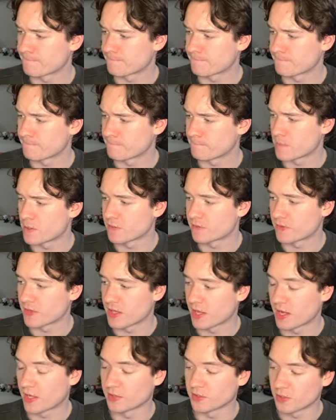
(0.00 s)

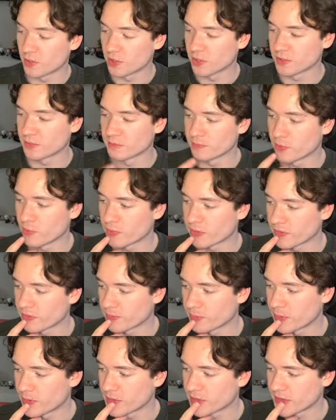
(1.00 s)
Murphy and Gordon both
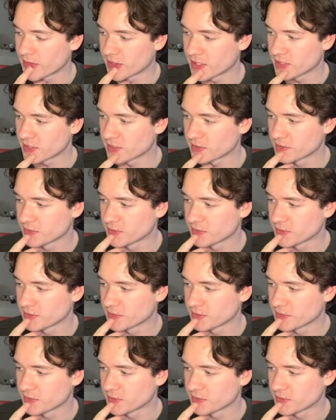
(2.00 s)
have birthdays.